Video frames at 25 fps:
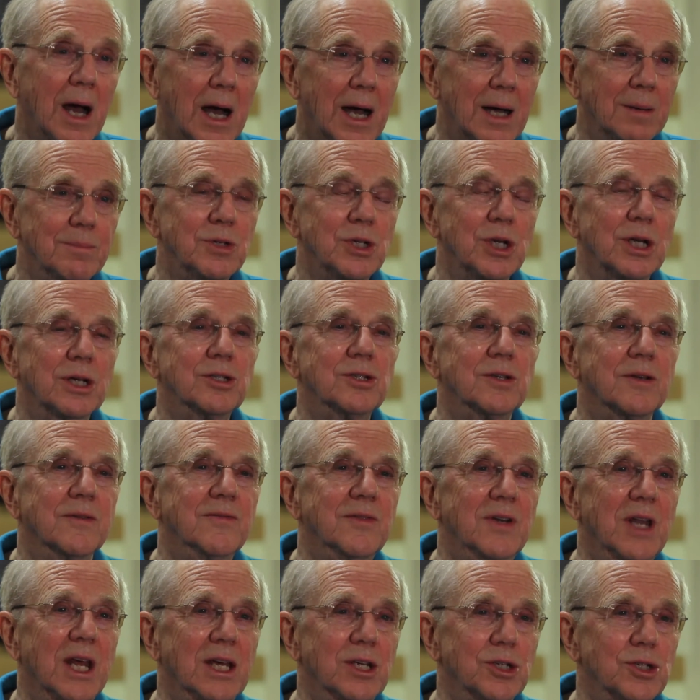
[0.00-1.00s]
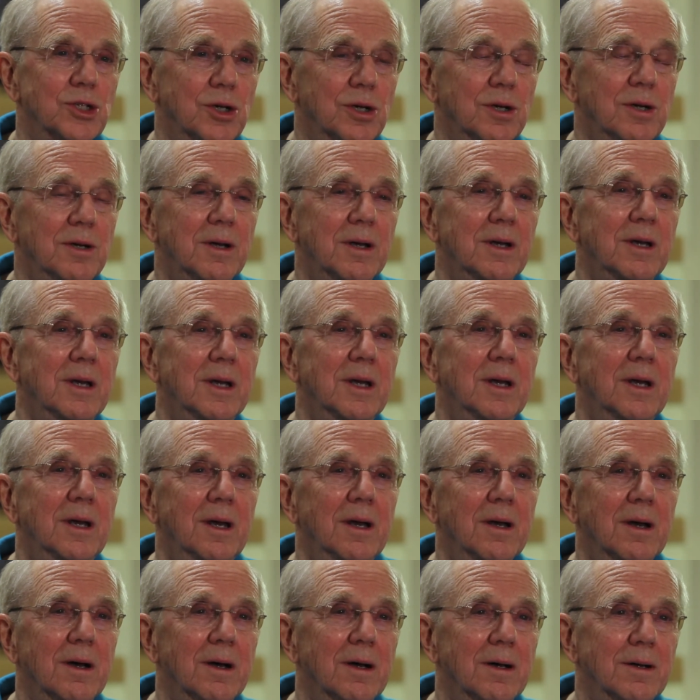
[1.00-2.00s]
objects of nature,
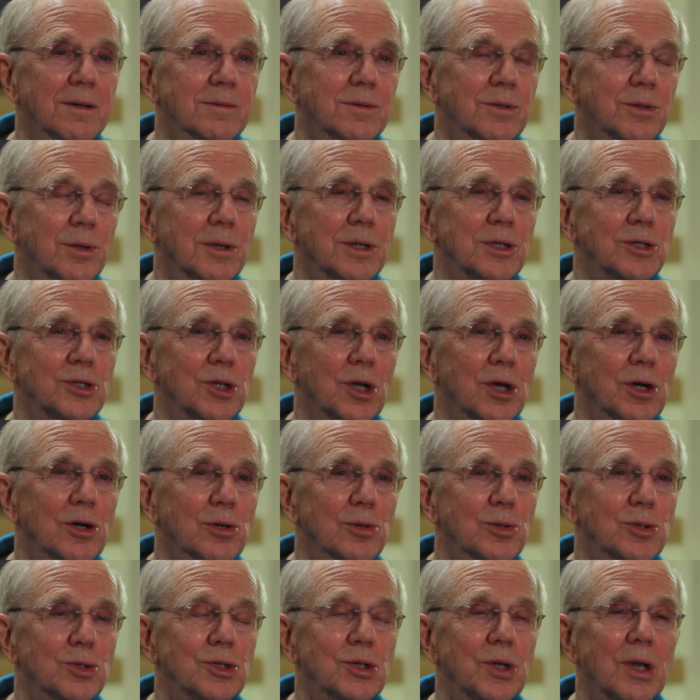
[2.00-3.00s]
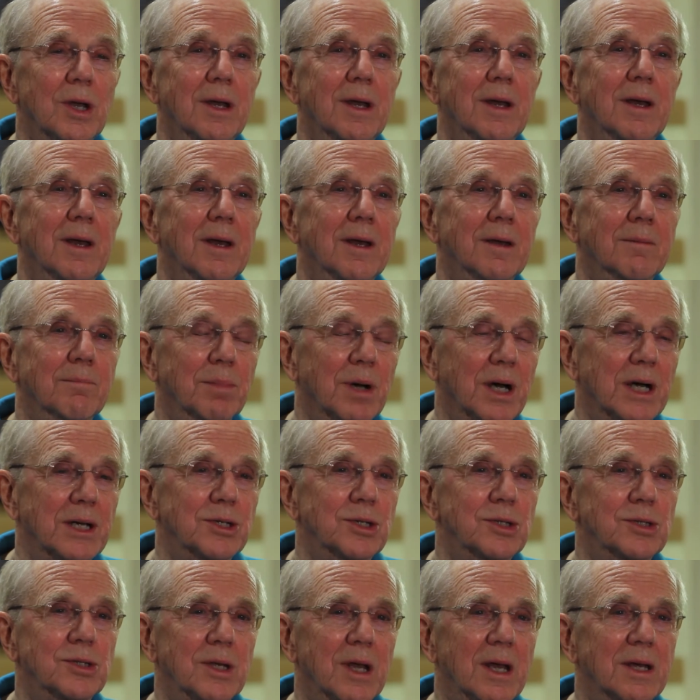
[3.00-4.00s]
uh, torsos,
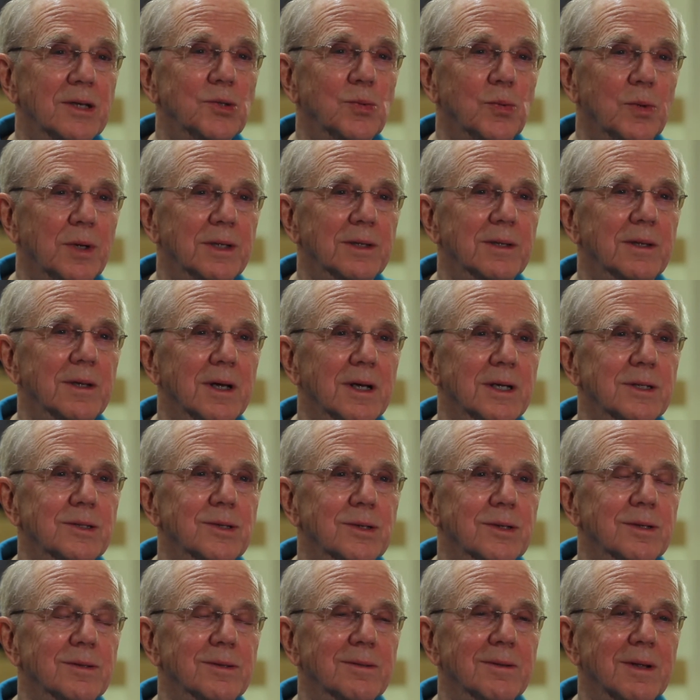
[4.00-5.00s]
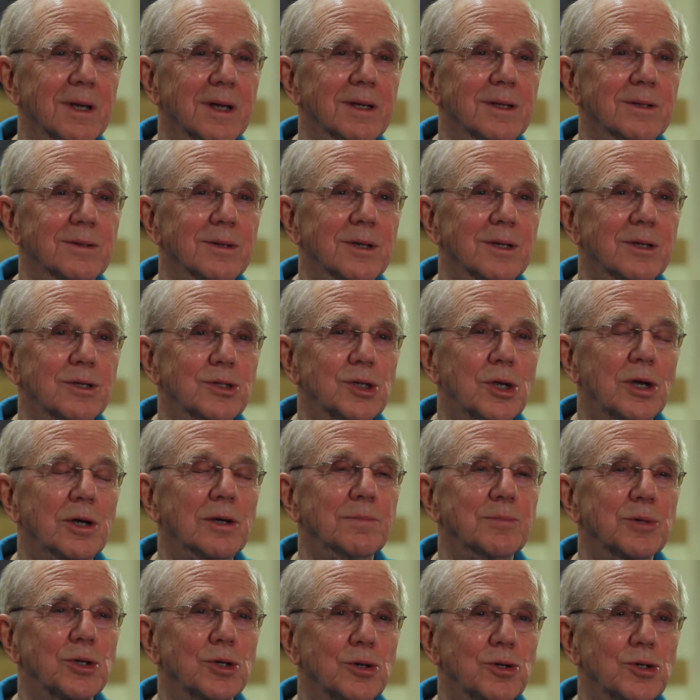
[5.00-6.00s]
busts, as one does in, in
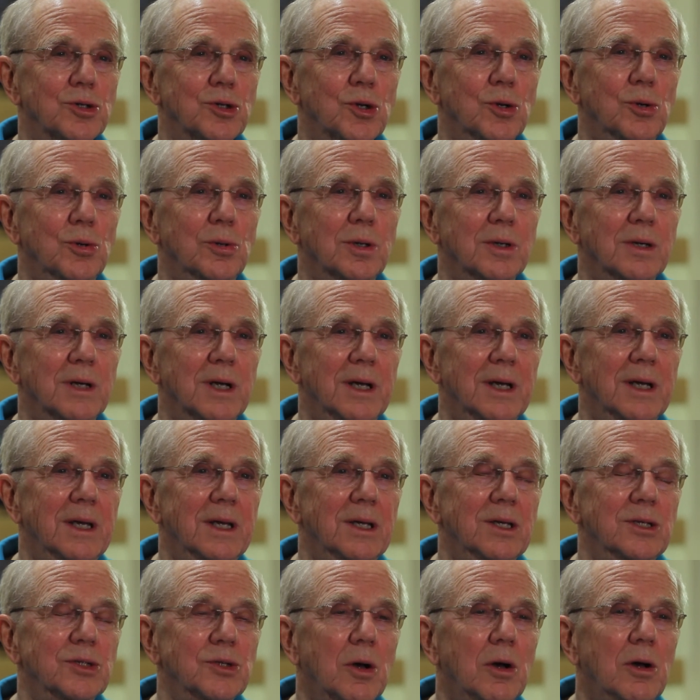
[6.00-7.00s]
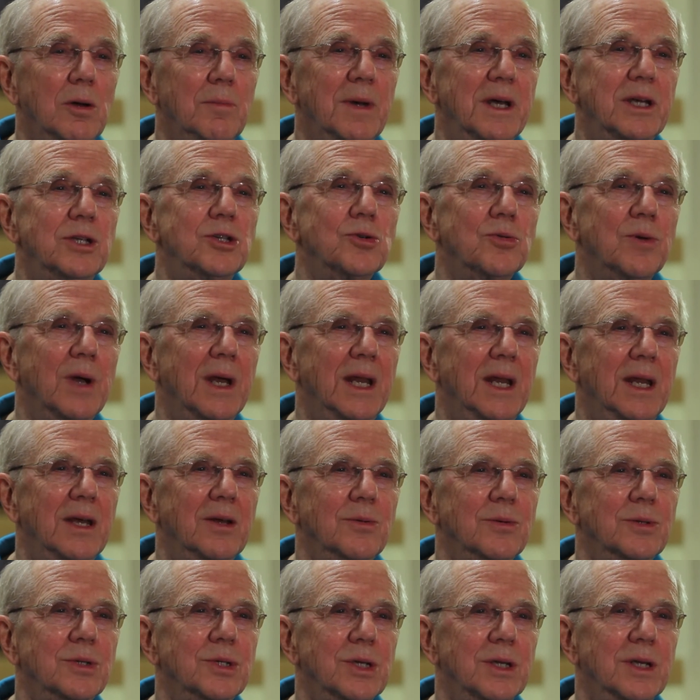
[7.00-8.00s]
sculpture school. So all my
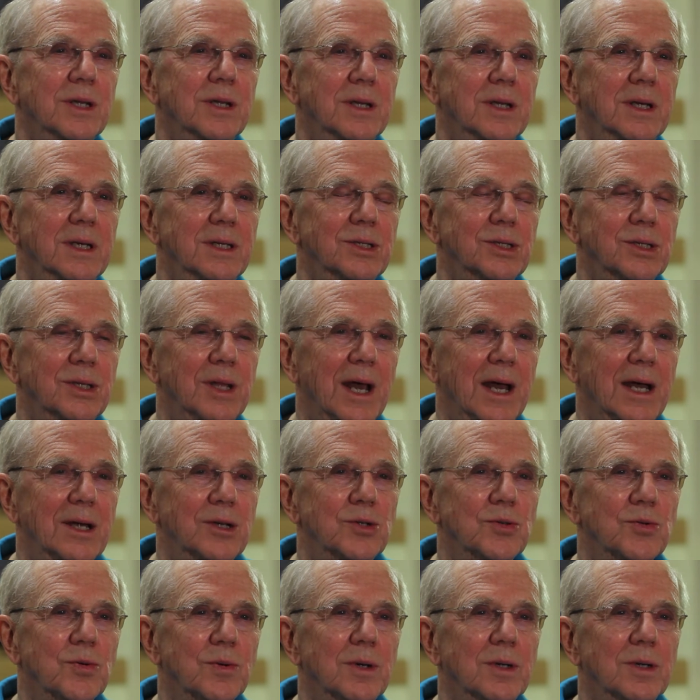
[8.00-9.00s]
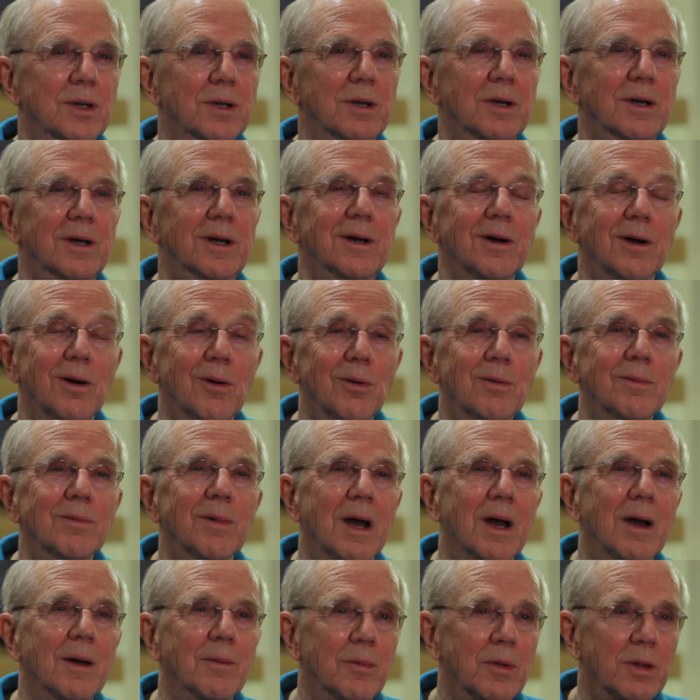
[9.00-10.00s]
training was in these natural,
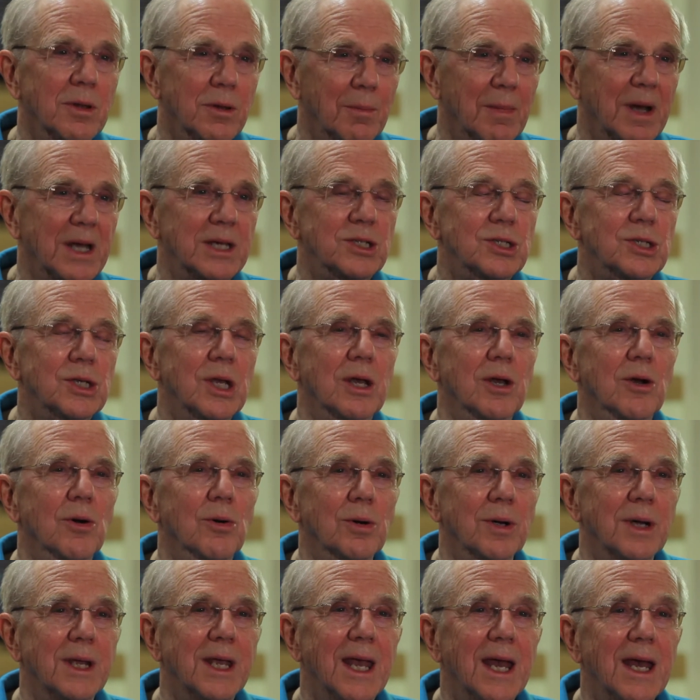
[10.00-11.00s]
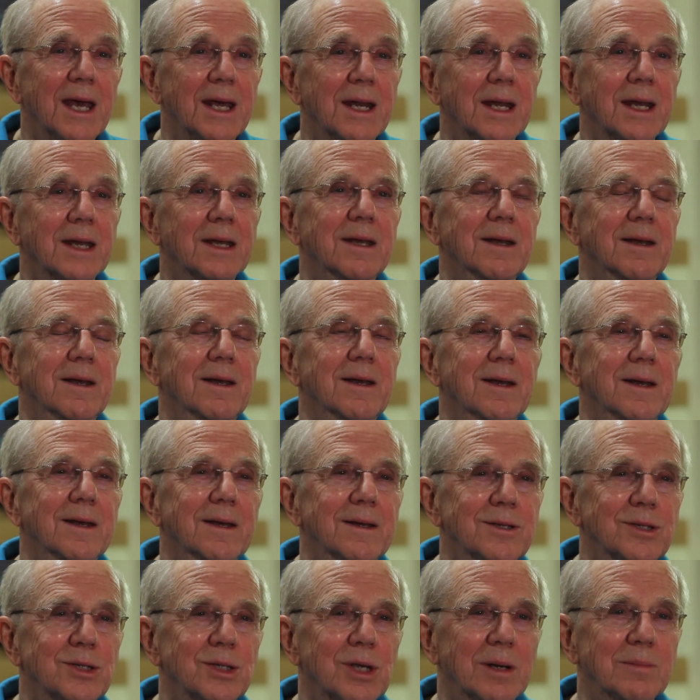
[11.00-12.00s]
uh, you might say organic
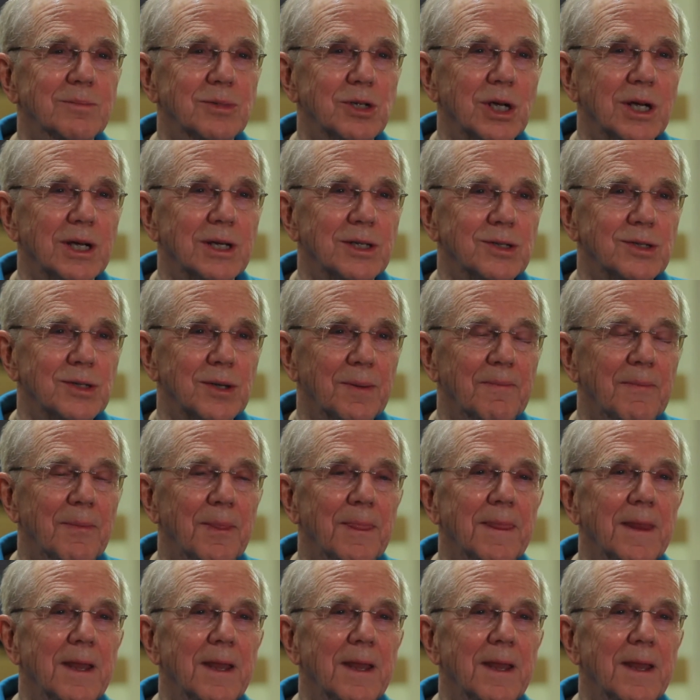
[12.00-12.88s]
subjects.